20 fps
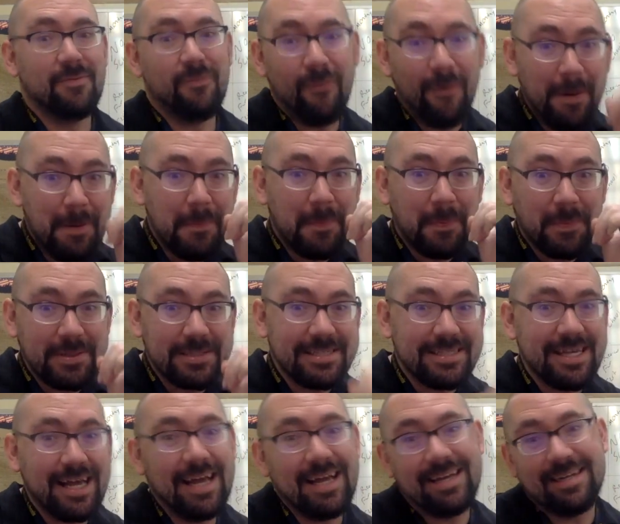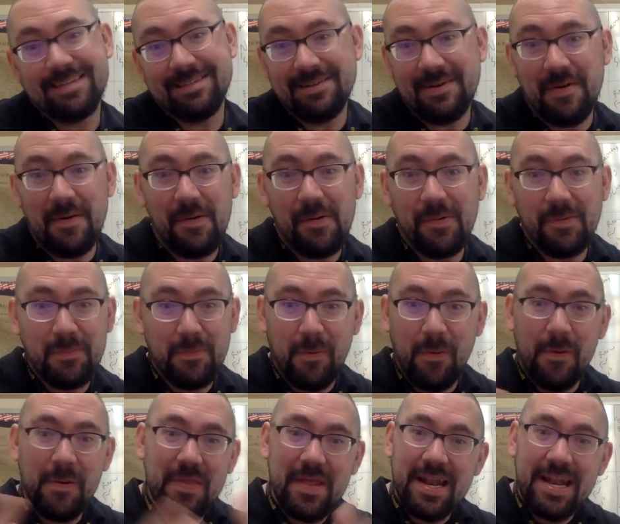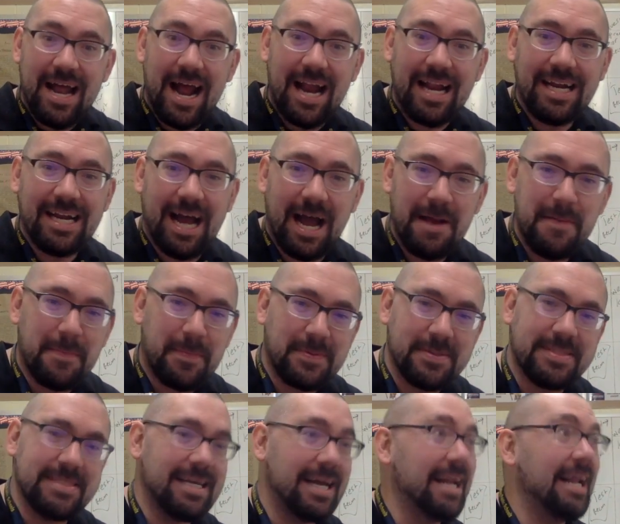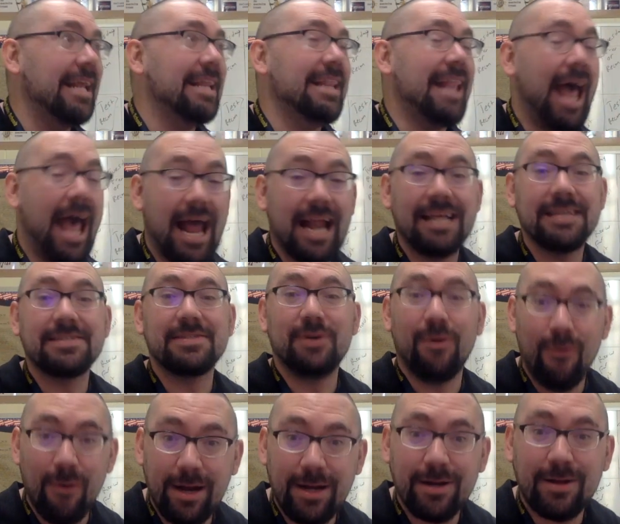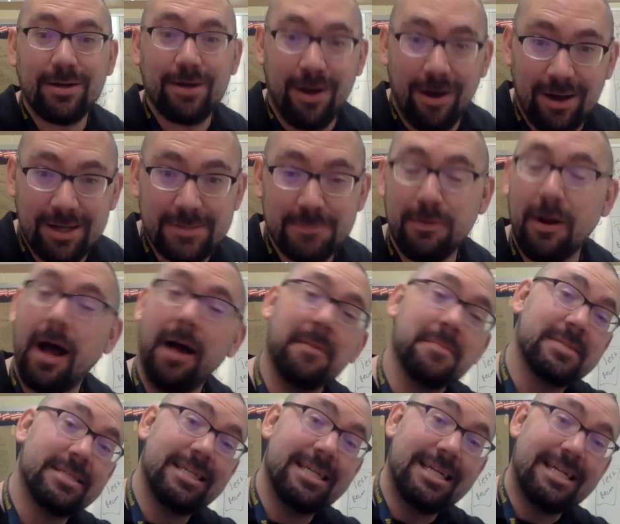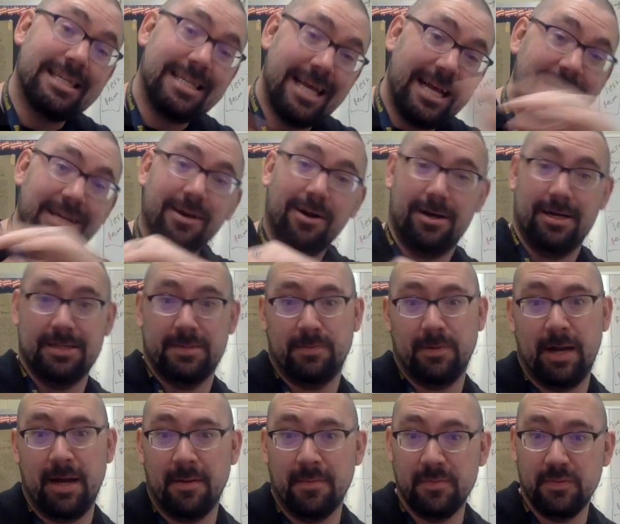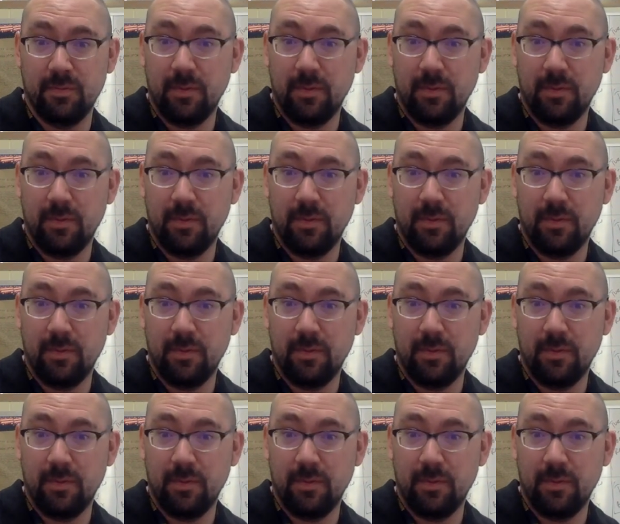1% own more than 99%, and that is going to cause problems, and it did cause problems.